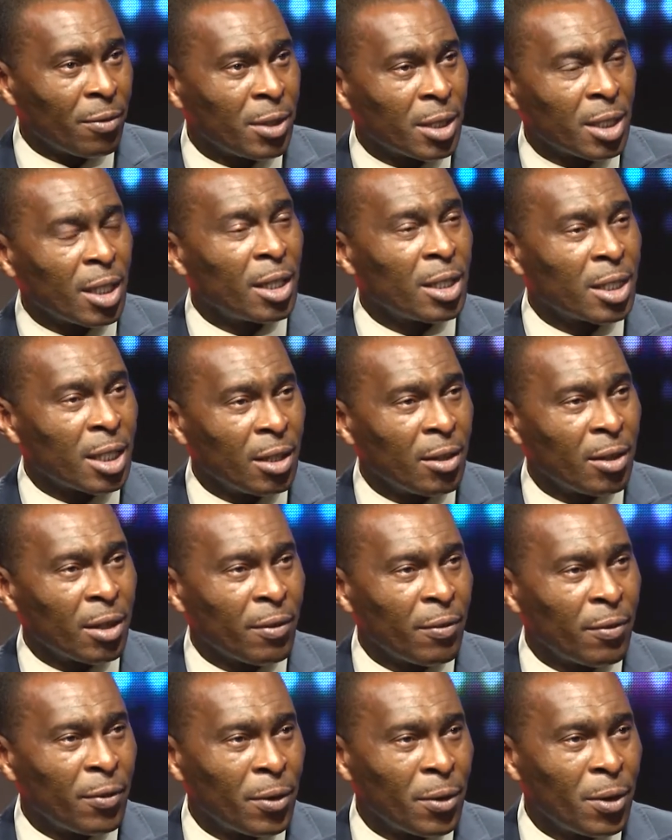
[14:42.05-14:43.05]
of returns they're
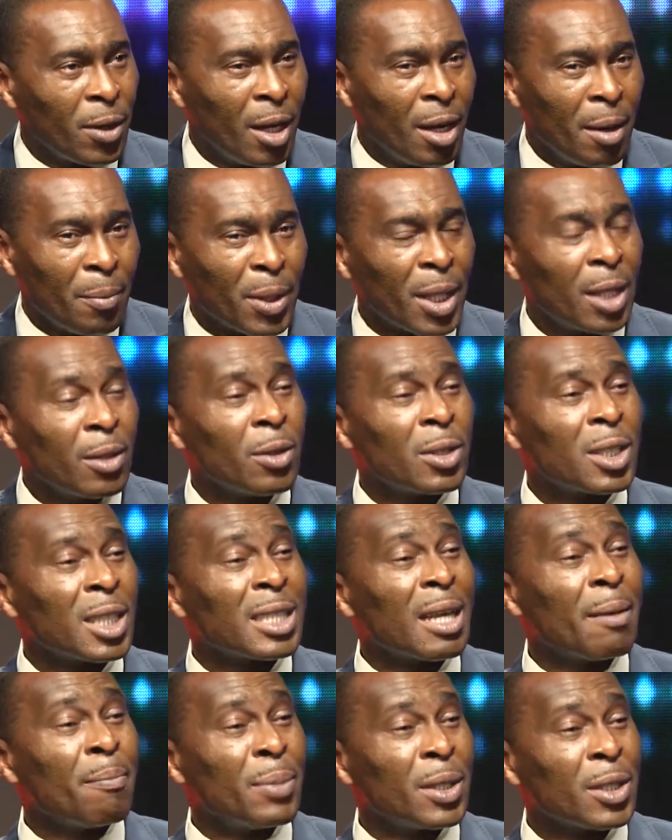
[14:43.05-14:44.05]
looking for. But they're not as
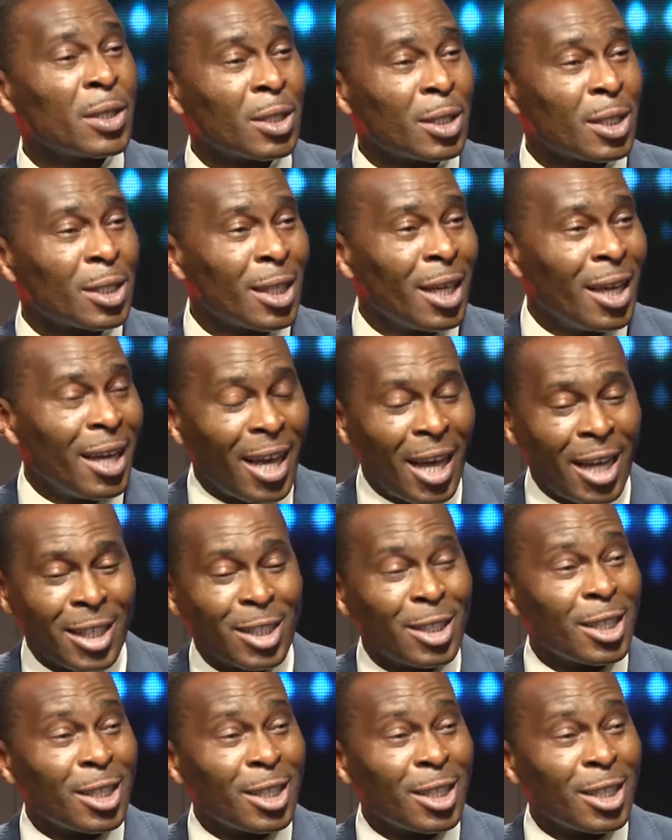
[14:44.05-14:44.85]
ambitious as